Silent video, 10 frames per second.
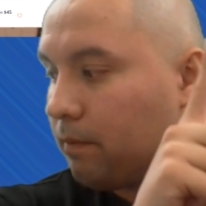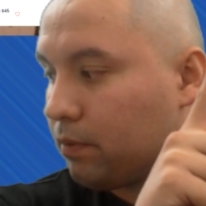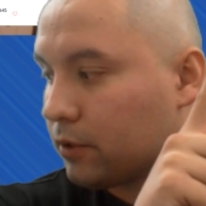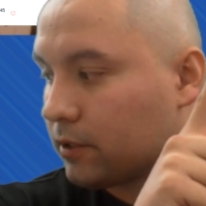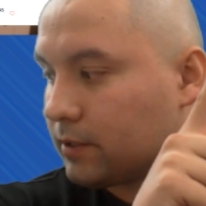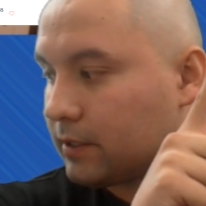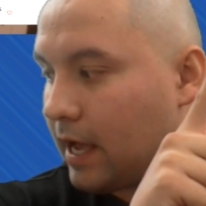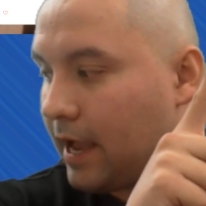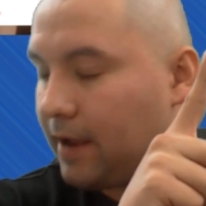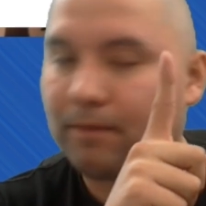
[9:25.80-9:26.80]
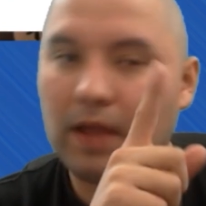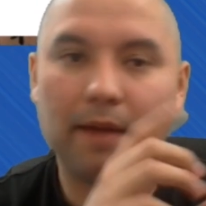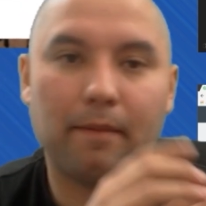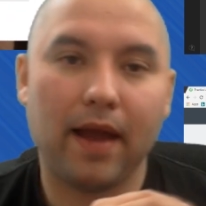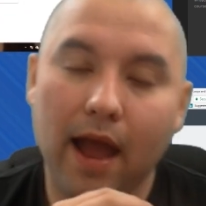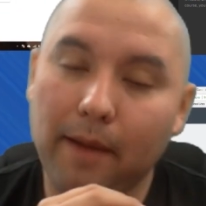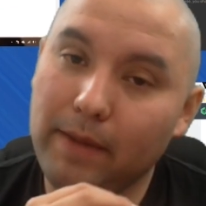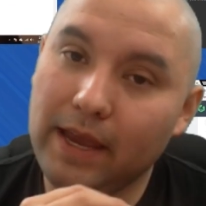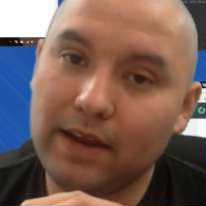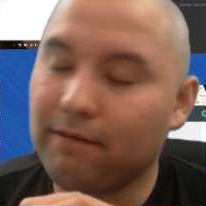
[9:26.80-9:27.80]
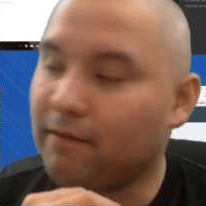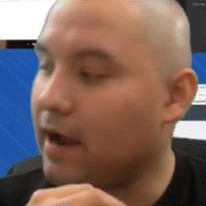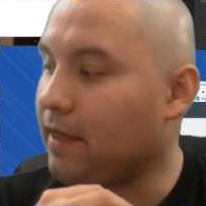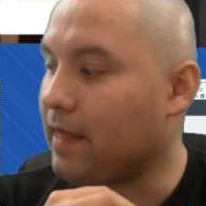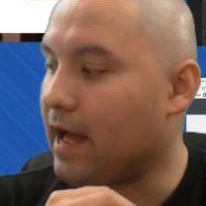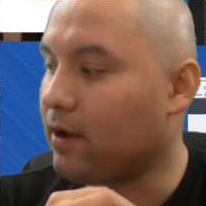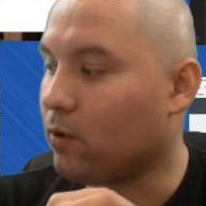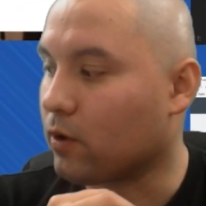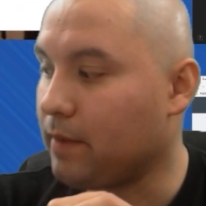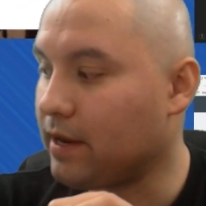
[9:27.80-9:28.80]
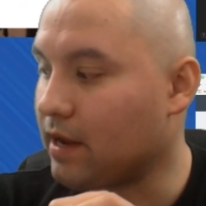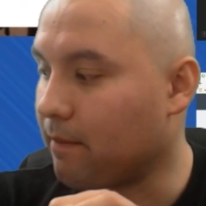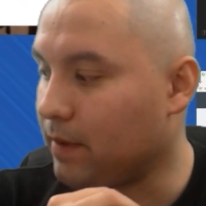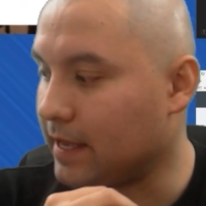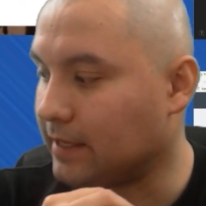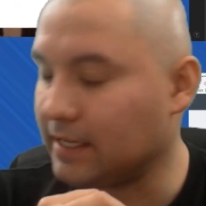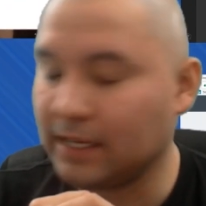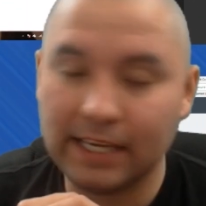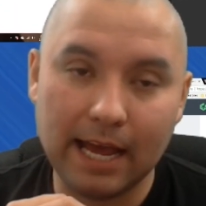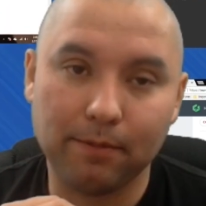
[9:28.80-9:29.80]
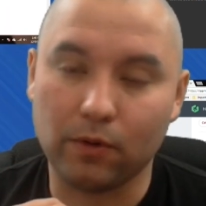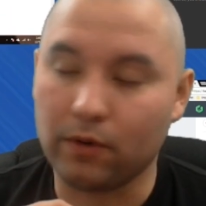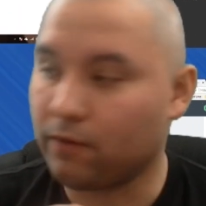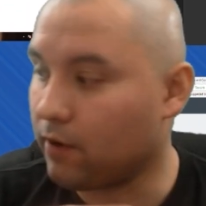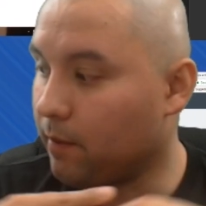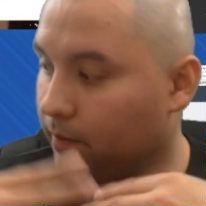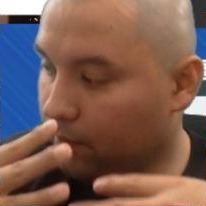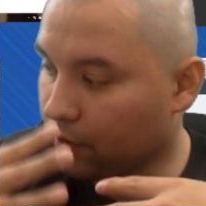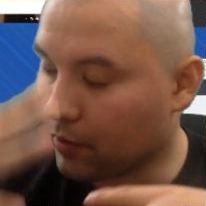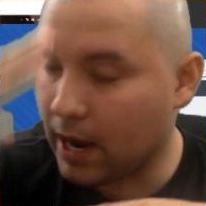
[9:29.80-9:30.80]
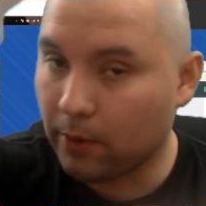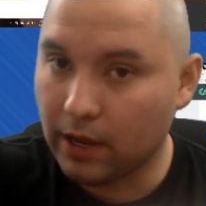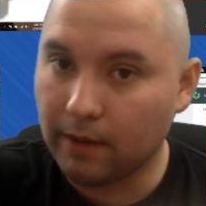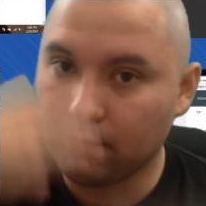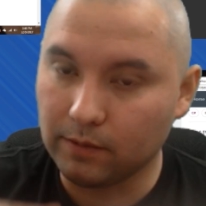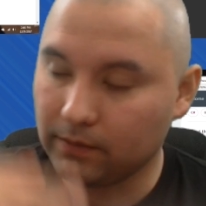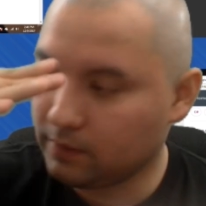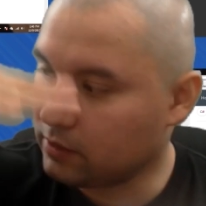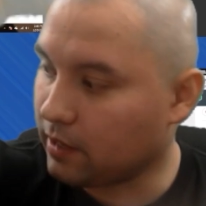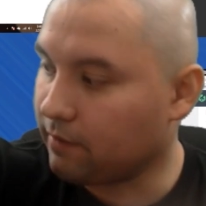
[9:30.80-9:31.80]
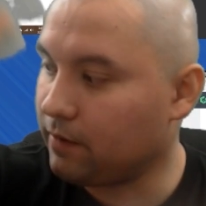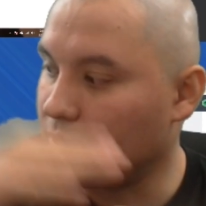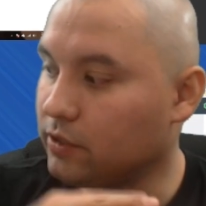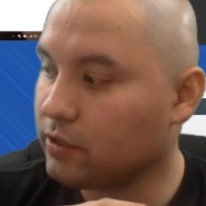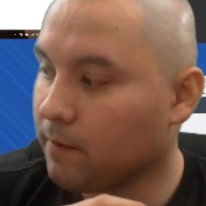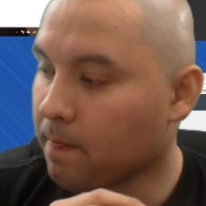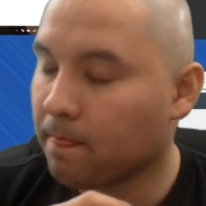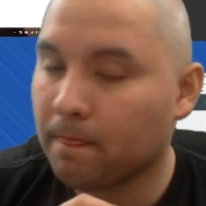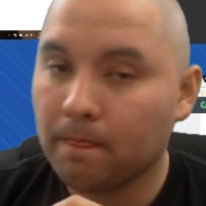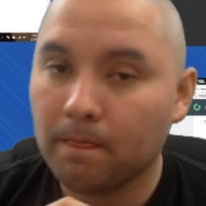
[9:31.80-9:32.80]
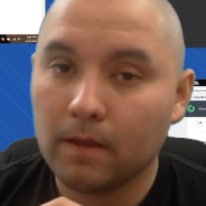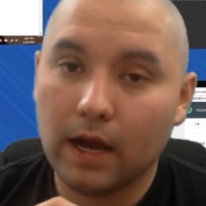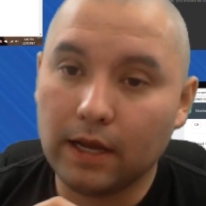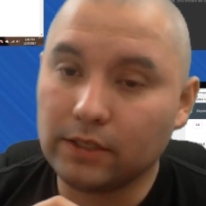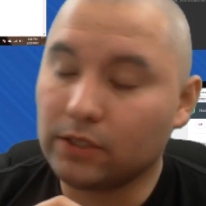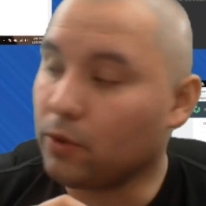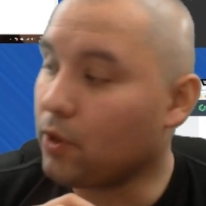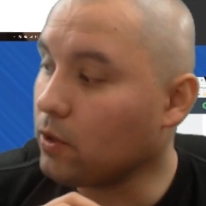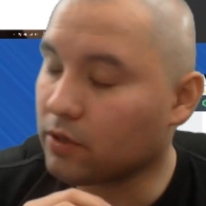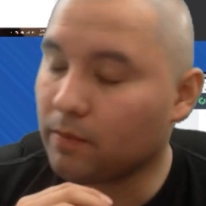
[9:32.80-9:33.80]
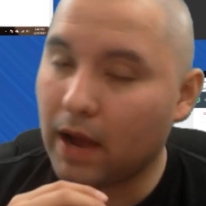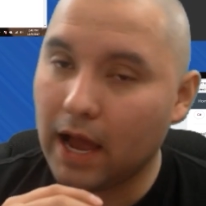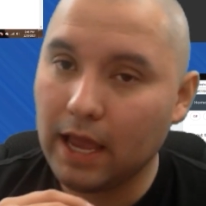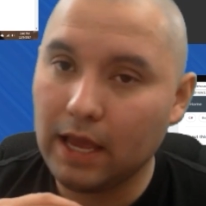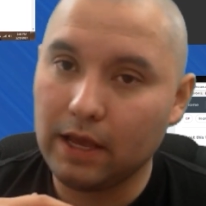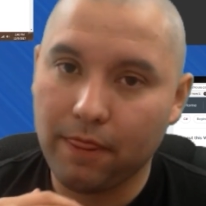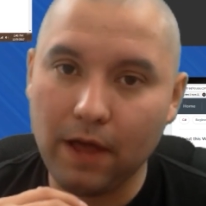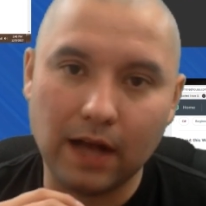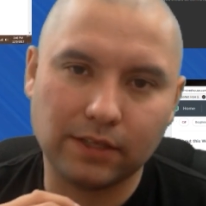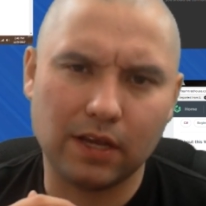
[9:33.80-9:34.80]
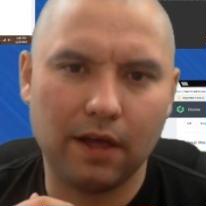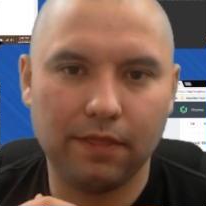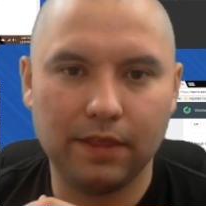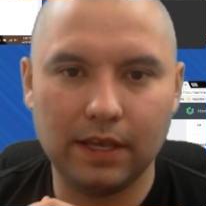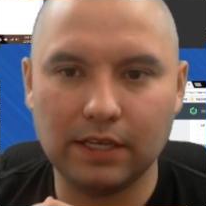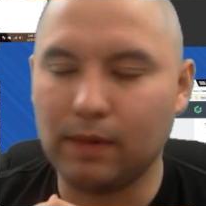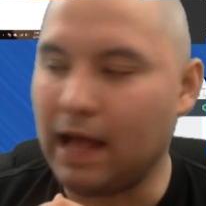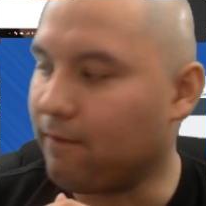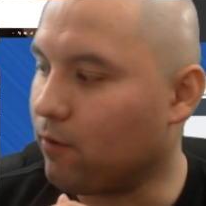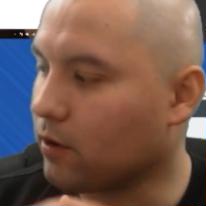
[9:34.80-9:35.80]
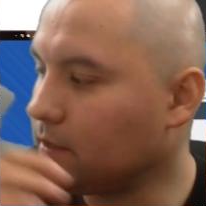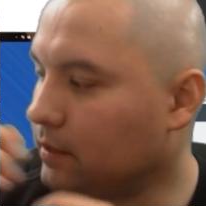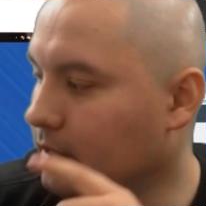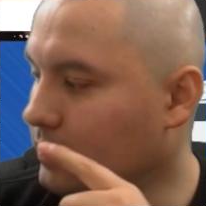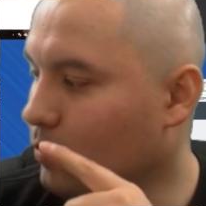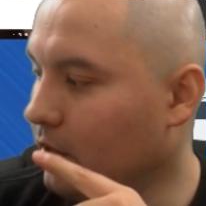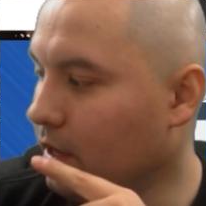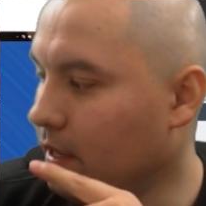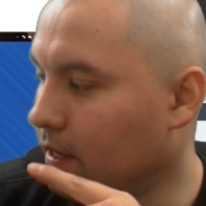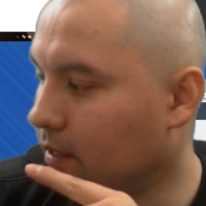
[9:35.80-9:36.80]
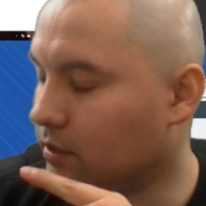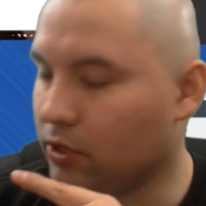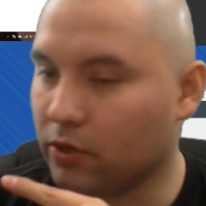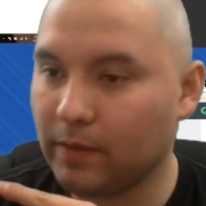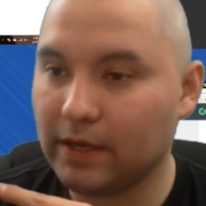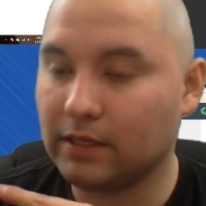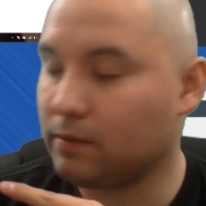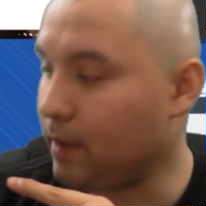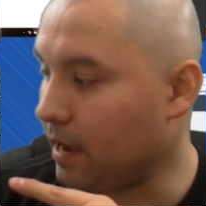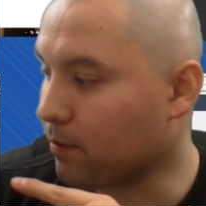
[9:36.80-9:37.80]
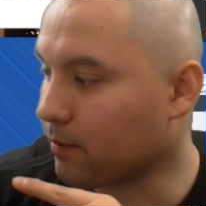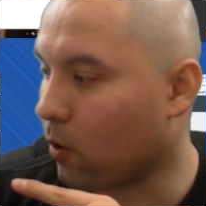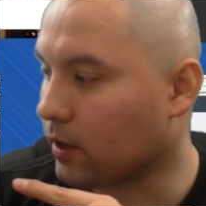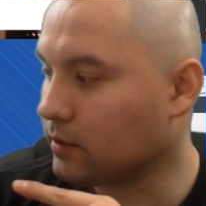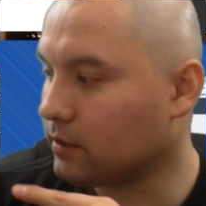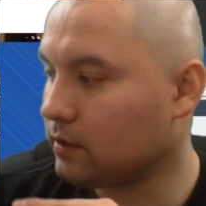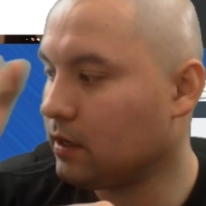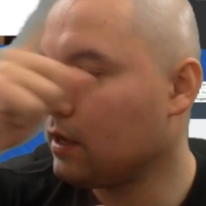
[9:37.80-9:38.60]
Pluralsight, I may not find that, or it may not be as in-depth or from the ground up, from start to finish. So those are my thoughts on these platforms. This one is Udemy is pay per course.